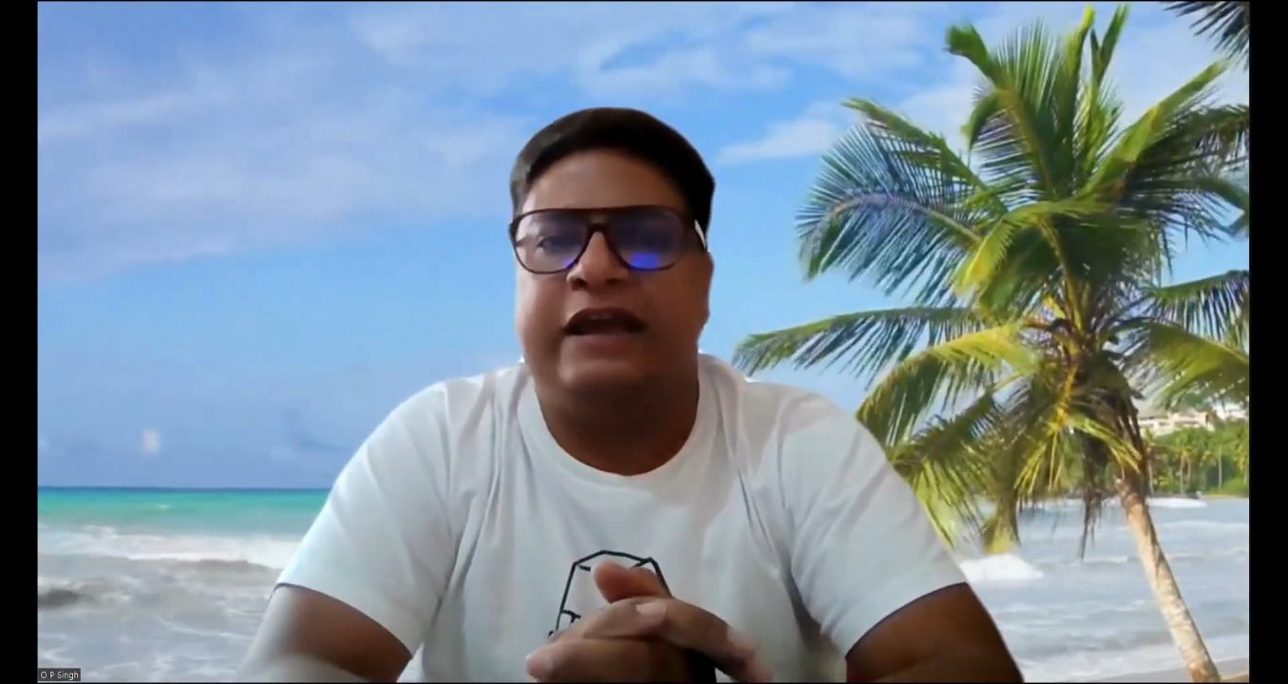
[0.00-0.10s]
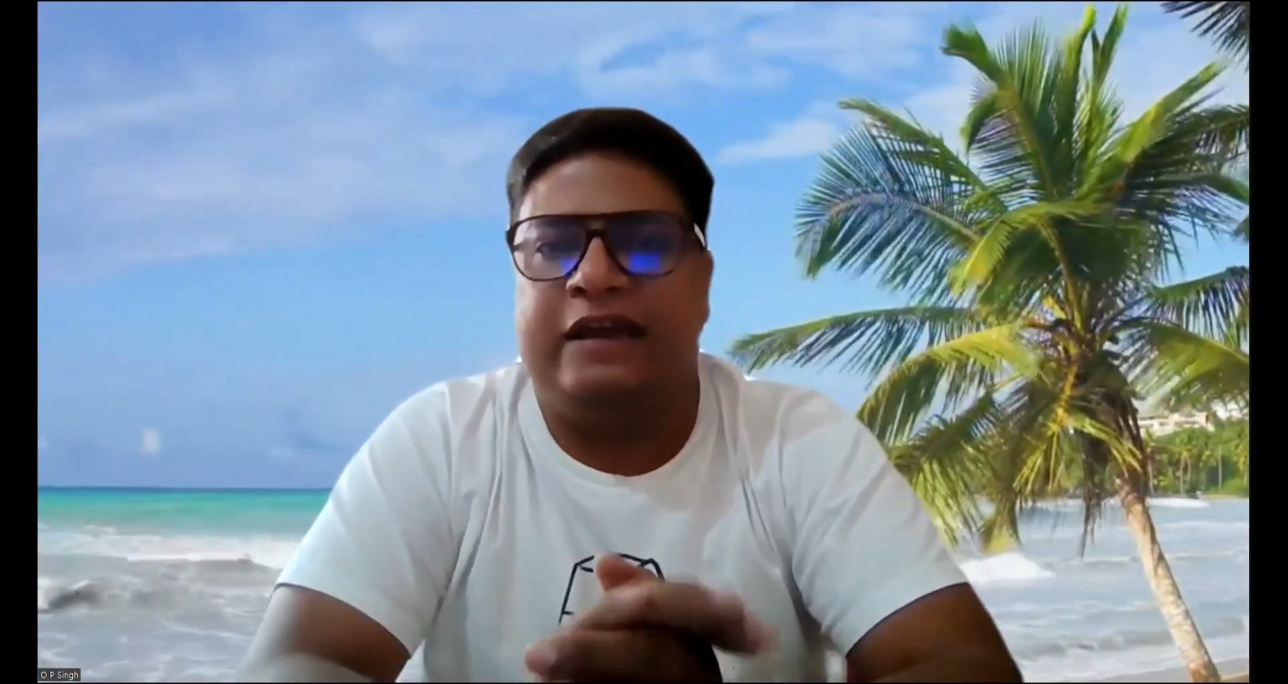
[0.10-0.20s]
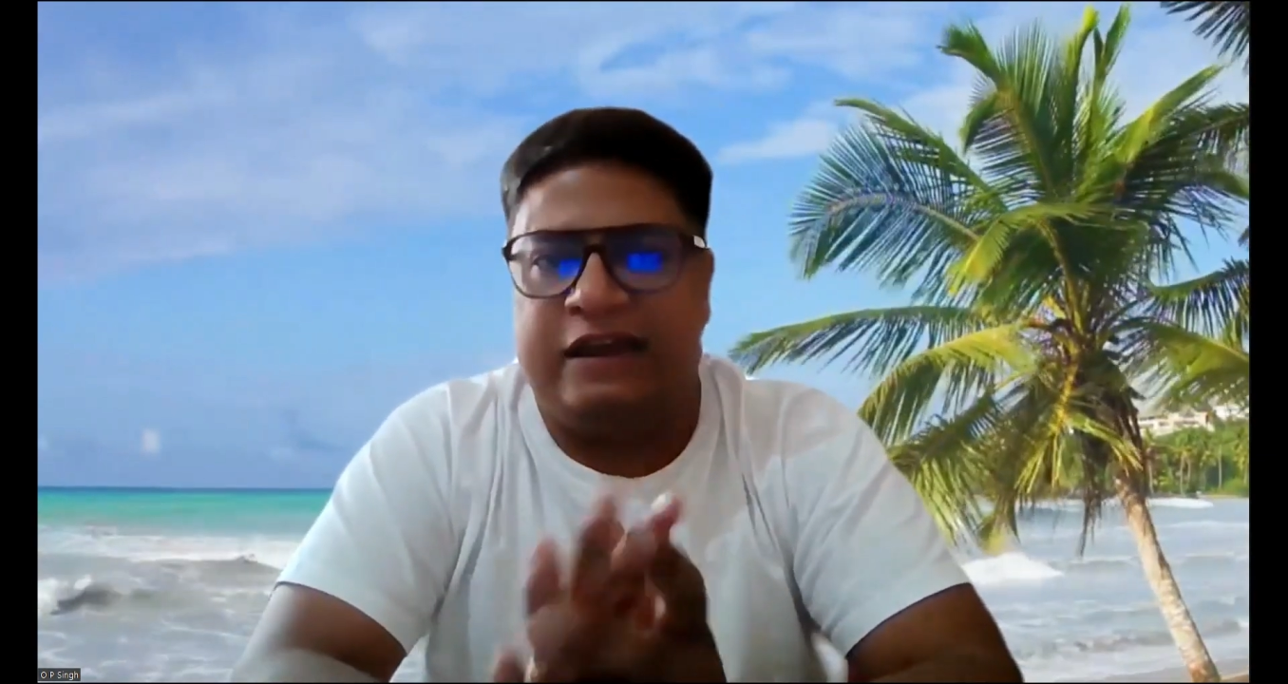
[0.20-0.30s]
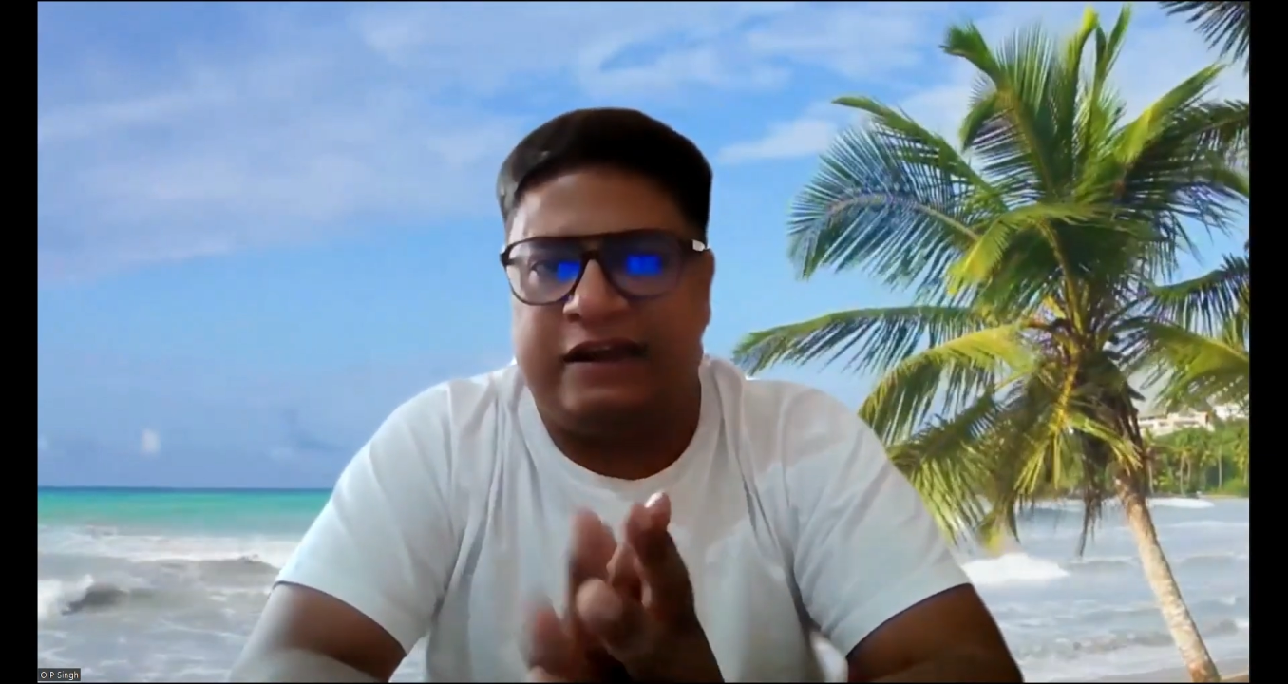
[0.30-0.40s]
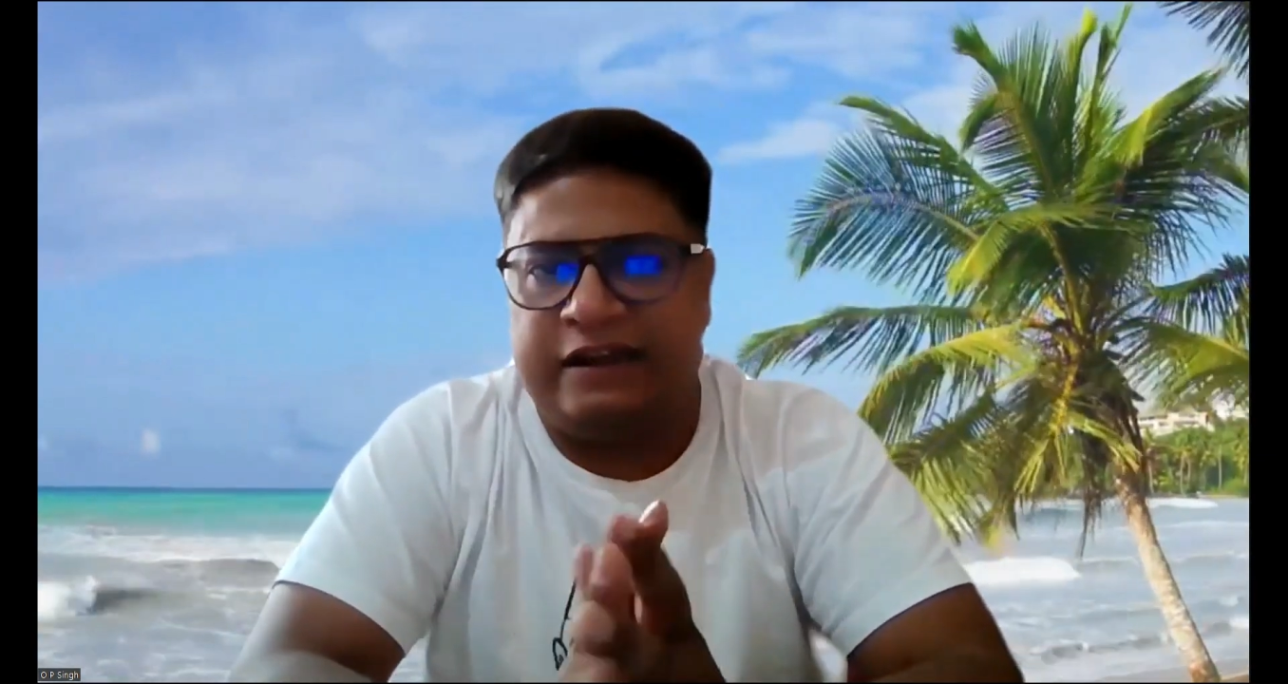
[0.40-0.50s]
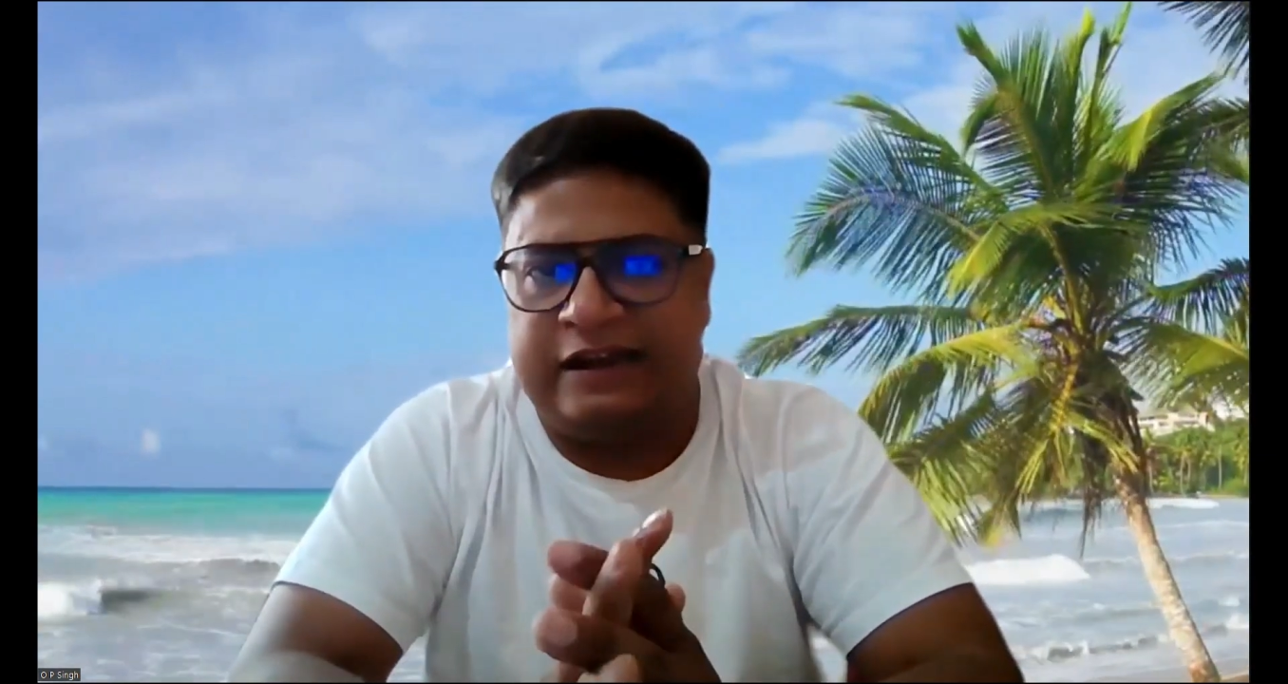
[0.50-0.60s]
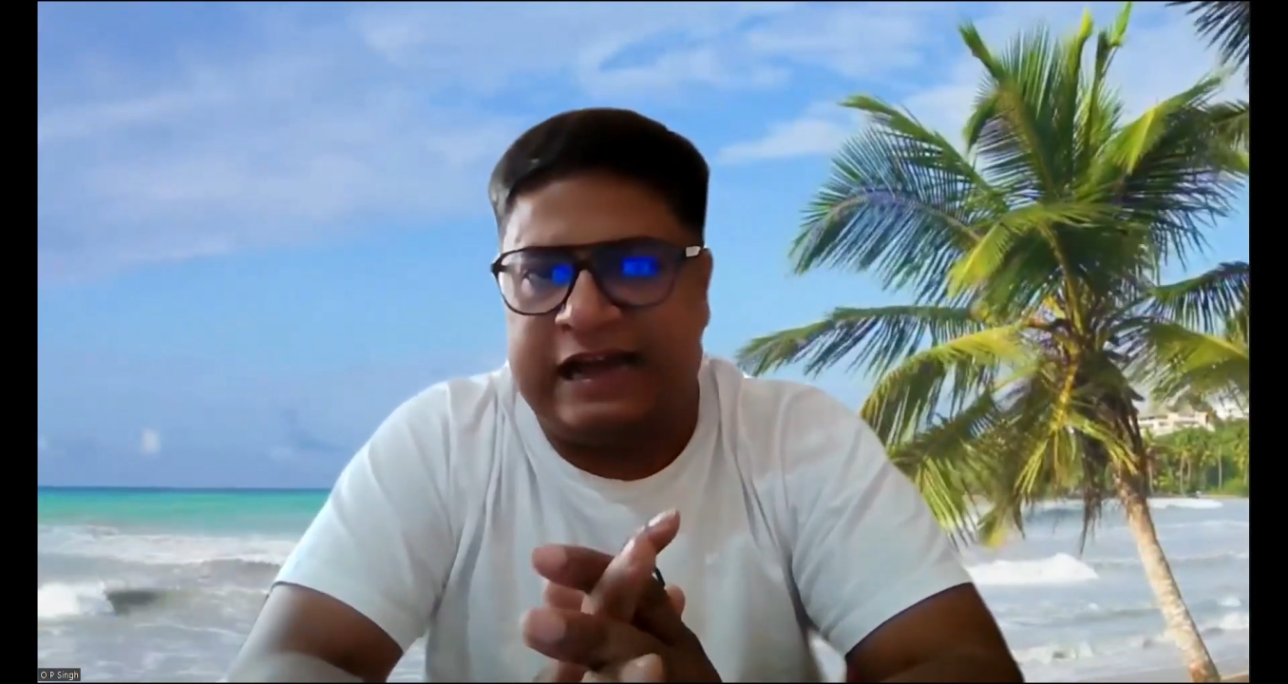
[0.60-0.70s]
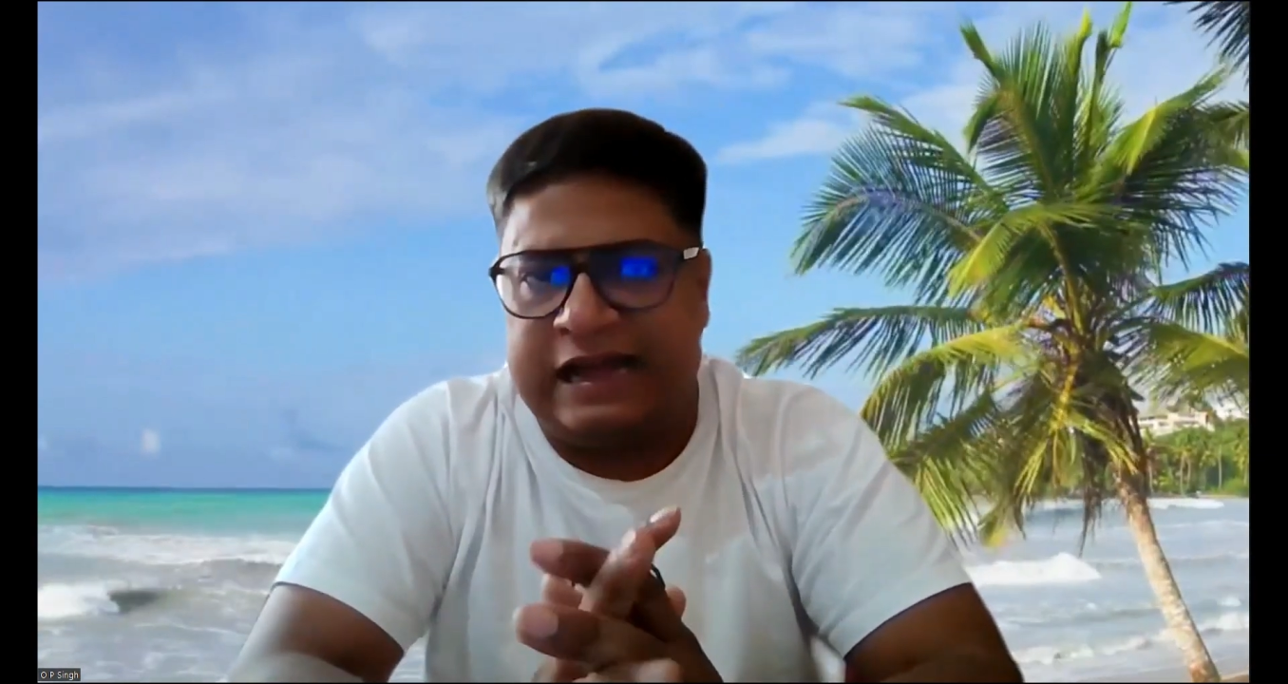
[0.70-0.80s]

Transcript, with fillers: In LinkedIn,